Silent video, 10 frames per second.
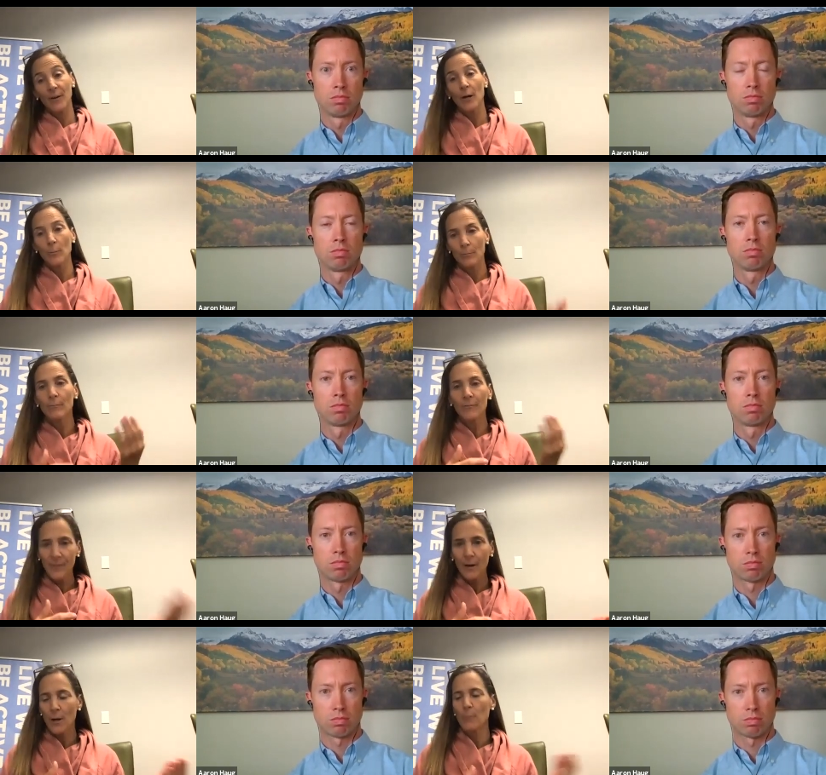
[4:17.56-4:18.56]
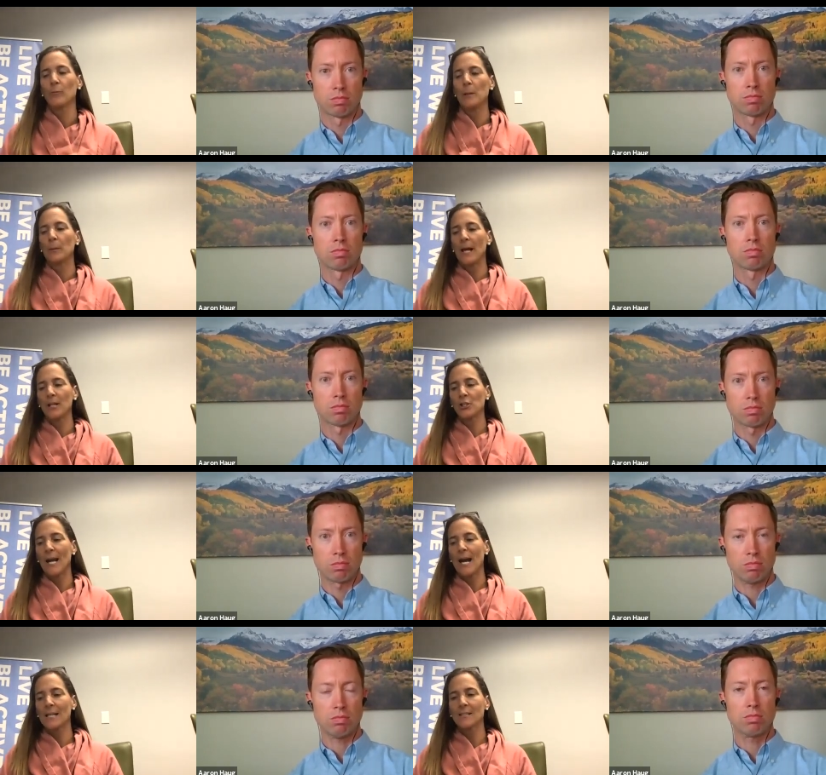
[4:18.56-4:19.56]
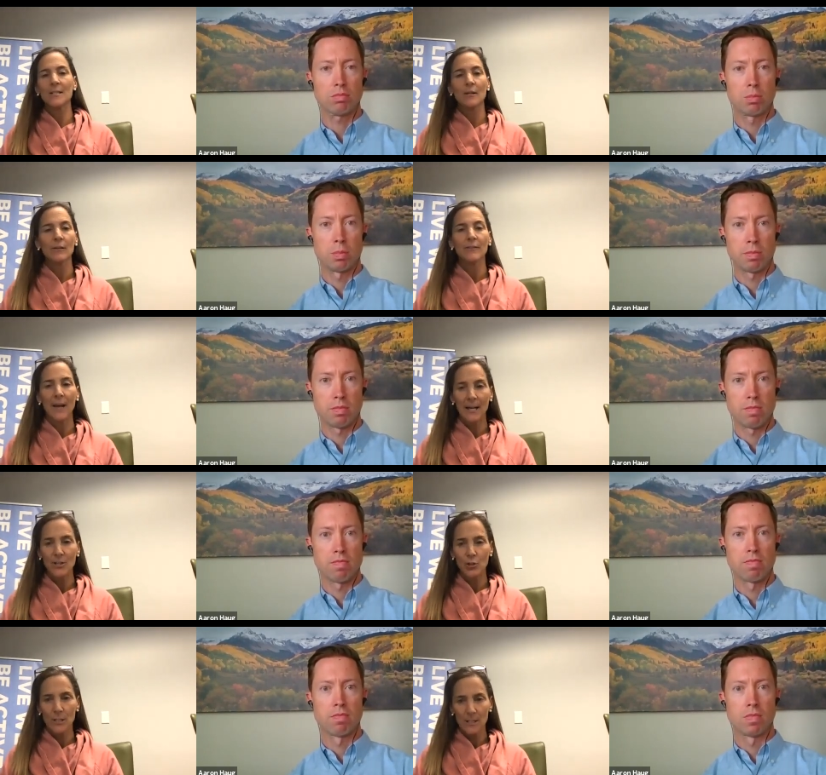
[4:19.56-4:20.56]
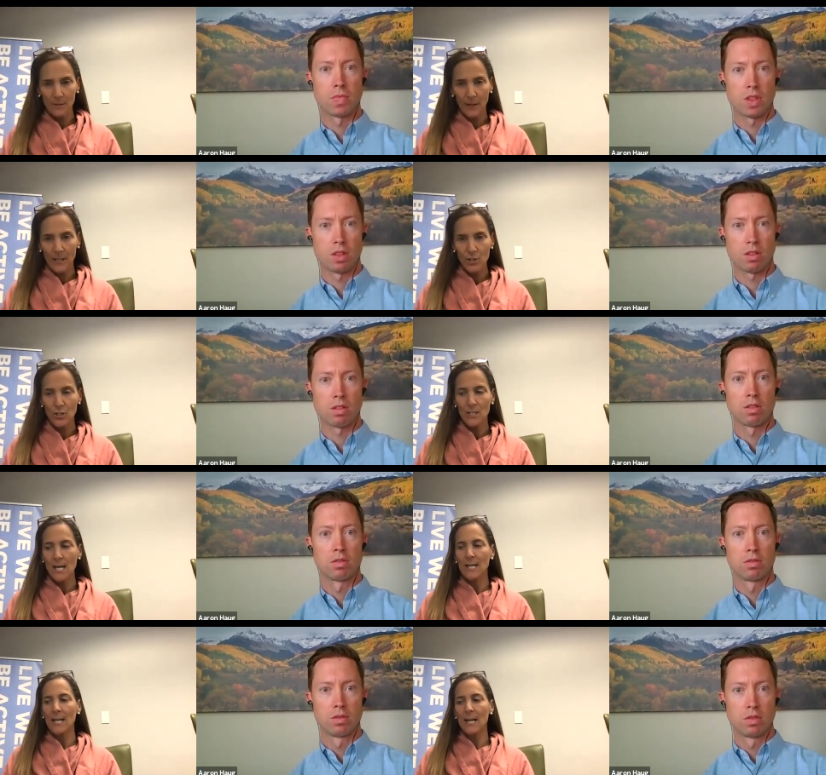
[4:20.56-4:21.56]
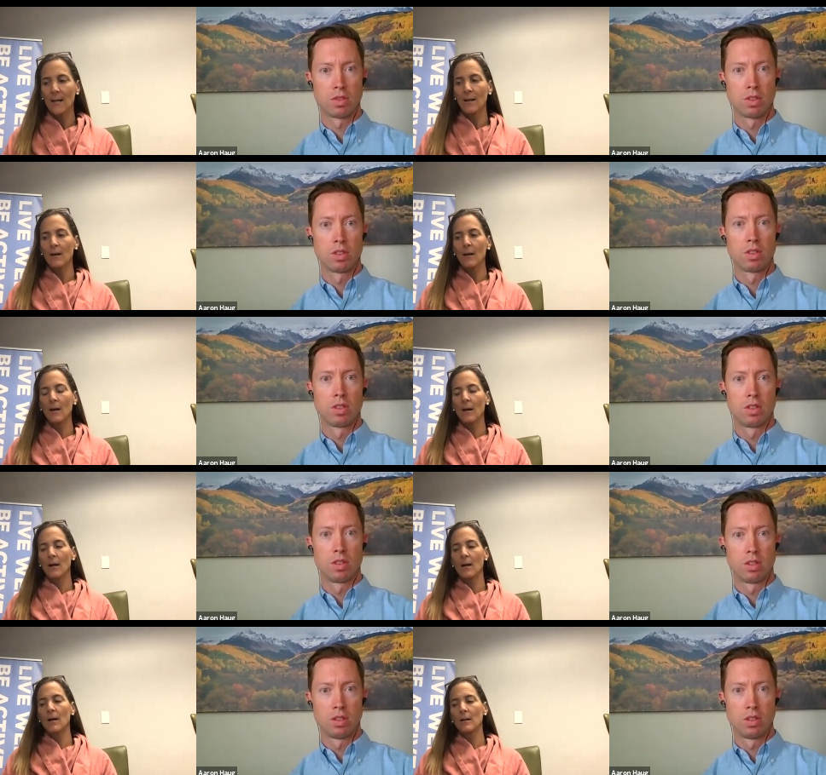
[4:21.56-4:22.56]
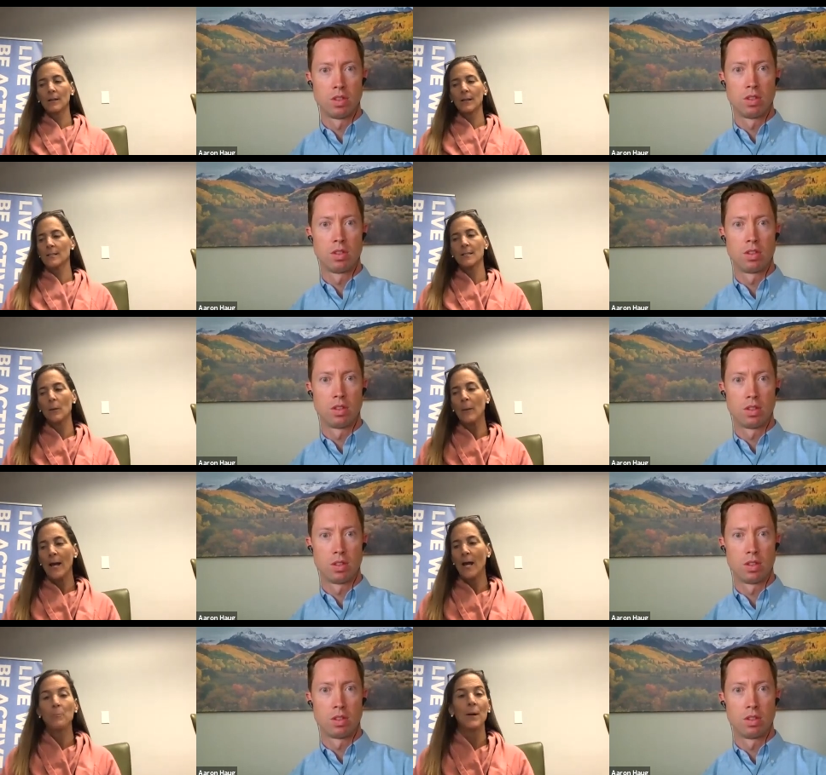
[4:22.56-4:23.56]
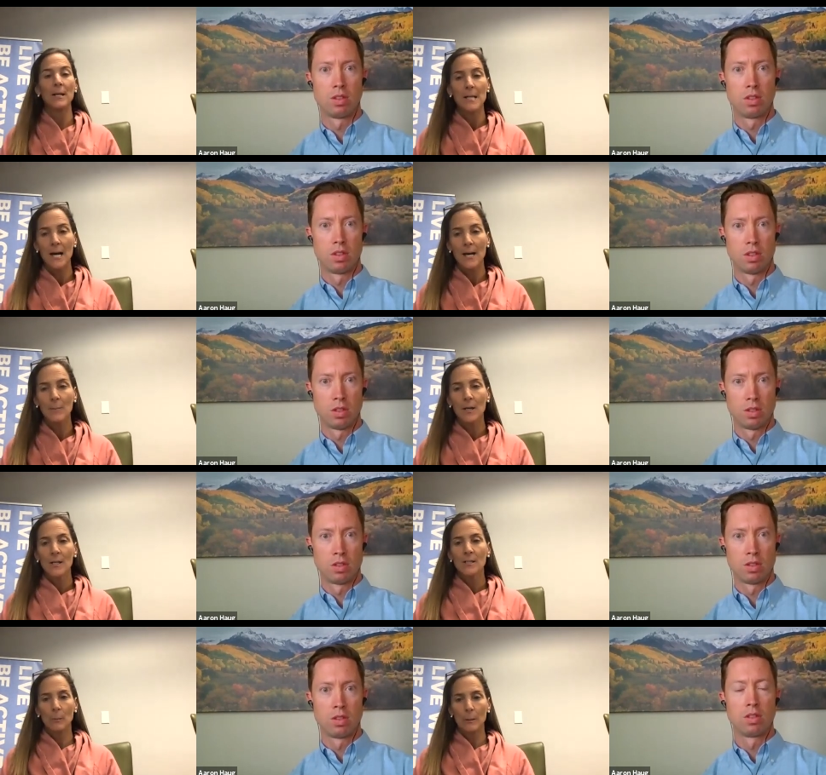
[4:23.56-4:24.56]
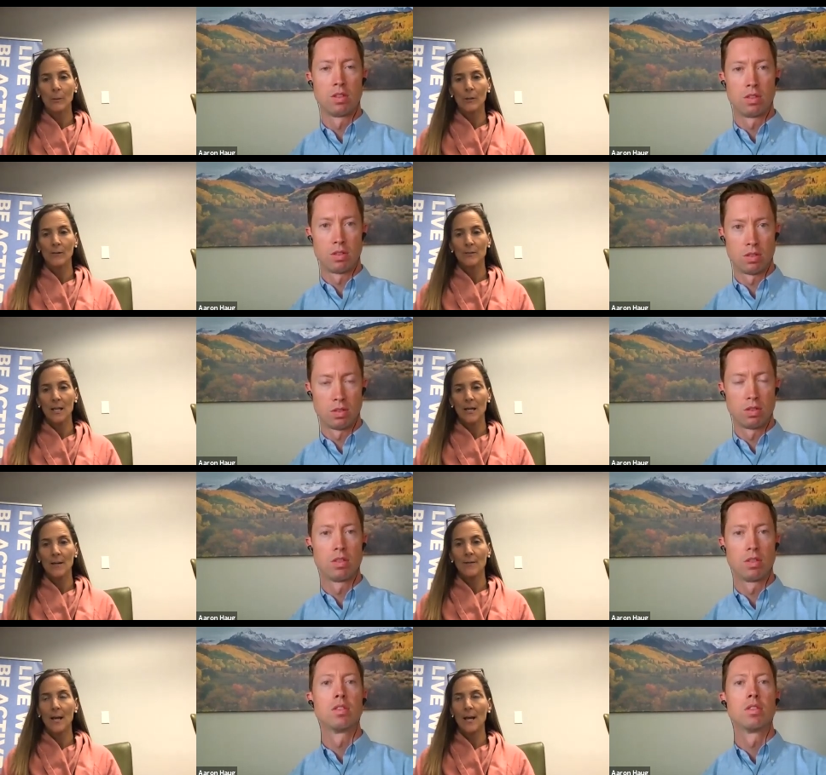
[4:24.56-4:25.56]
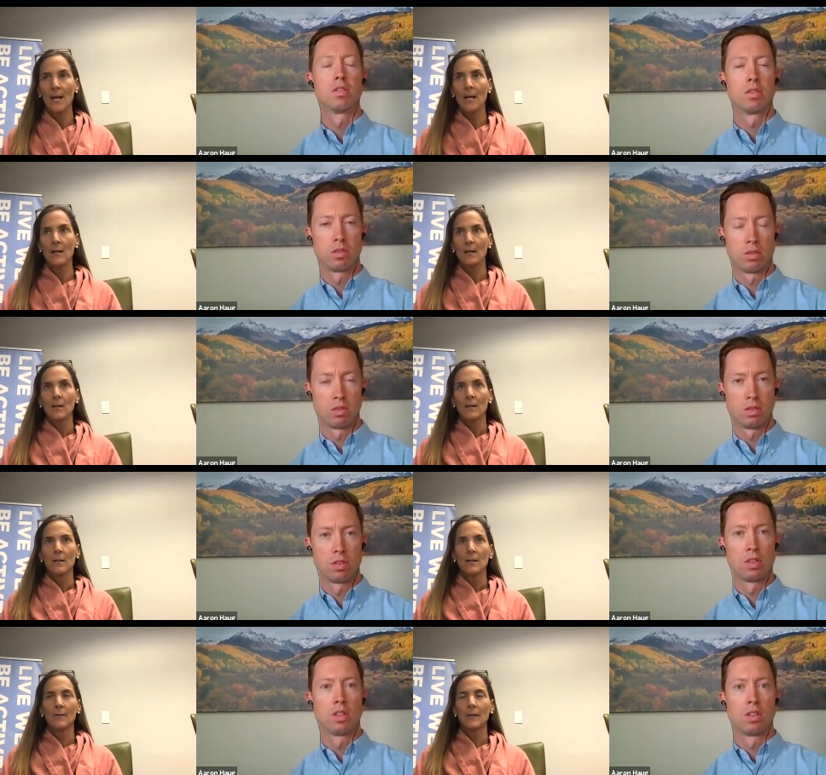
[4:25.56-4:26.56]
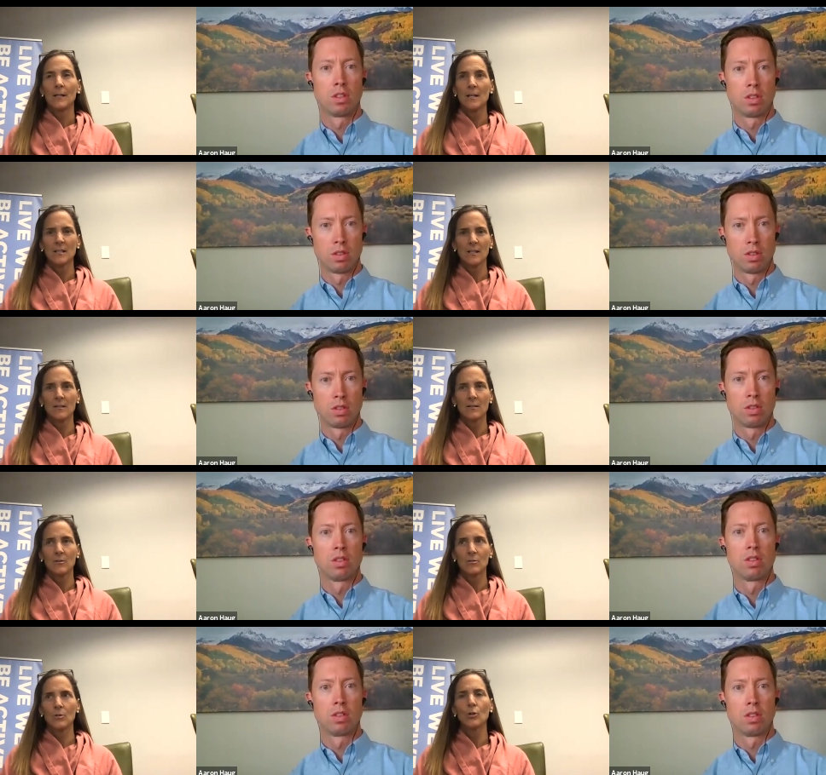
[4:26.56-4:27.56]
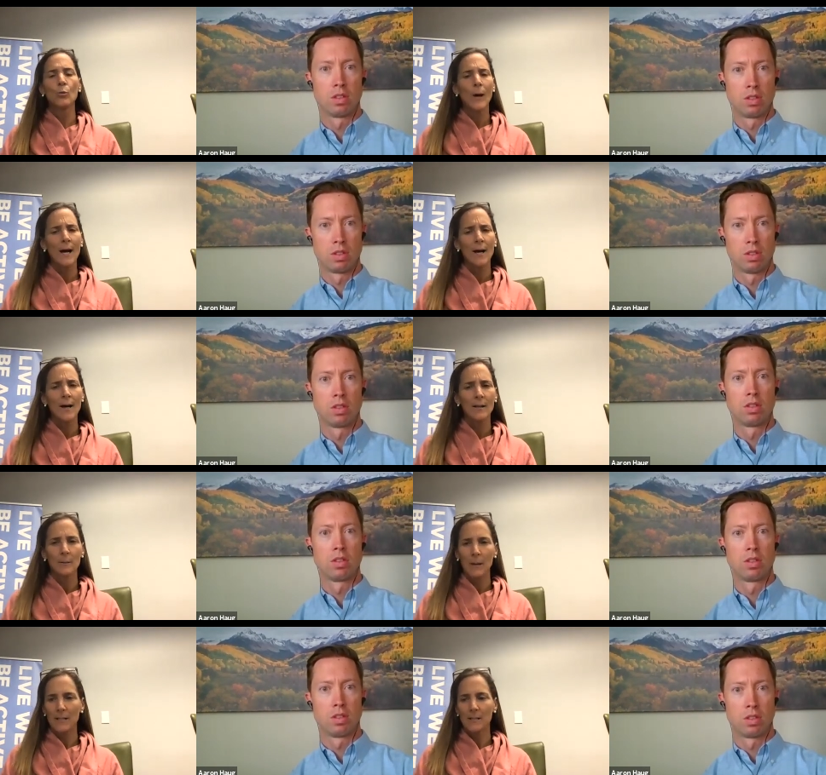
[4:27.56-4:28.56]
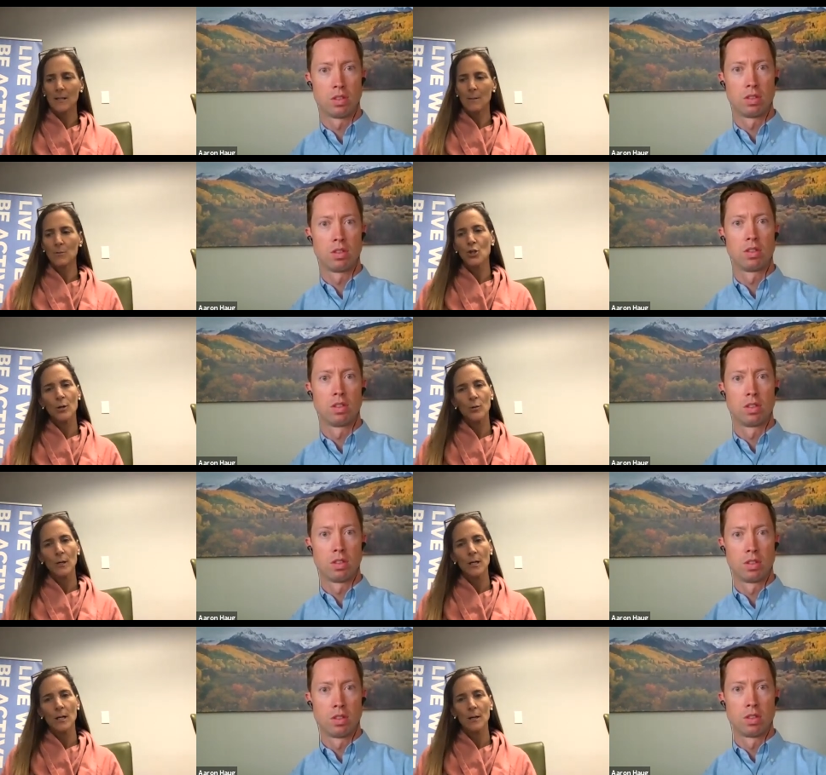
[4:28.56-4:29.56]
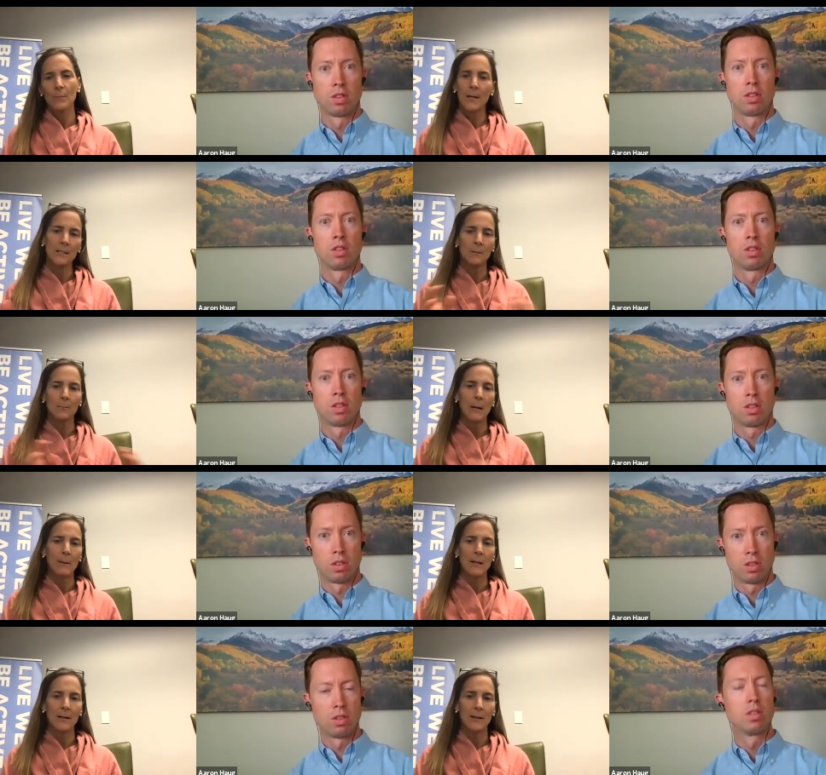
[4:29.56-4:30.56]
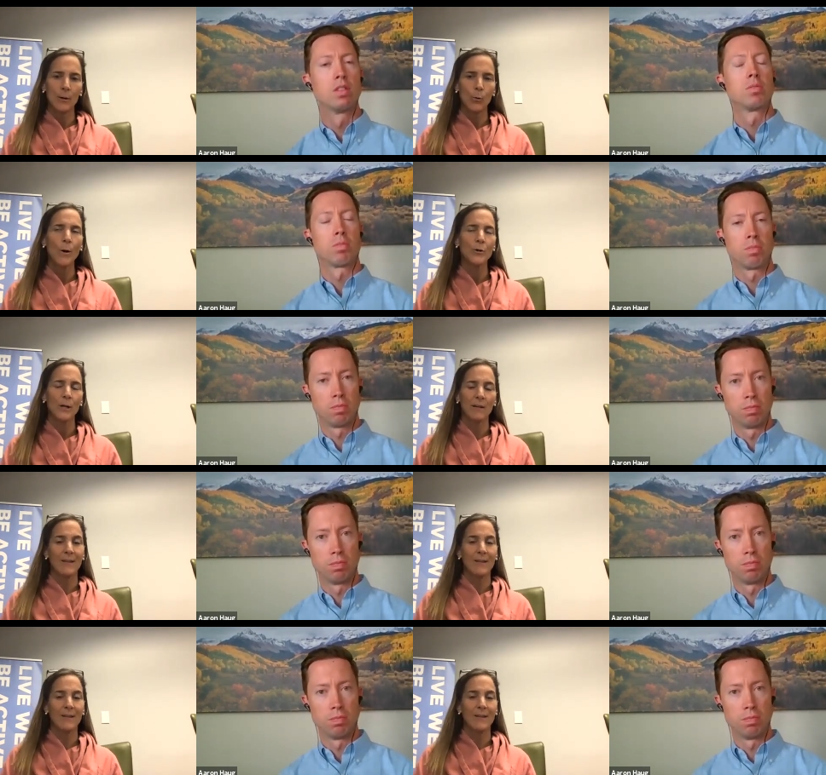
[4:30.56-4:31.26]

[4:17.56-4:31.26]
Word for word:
Speaker 1: fair fair number of people actually asked, is there an advantage or disadvantage to taking uh, like Sinemet at bedtime? Some people have said they it doesn't do well. It makes them jittery. It makes them maybe they're wondering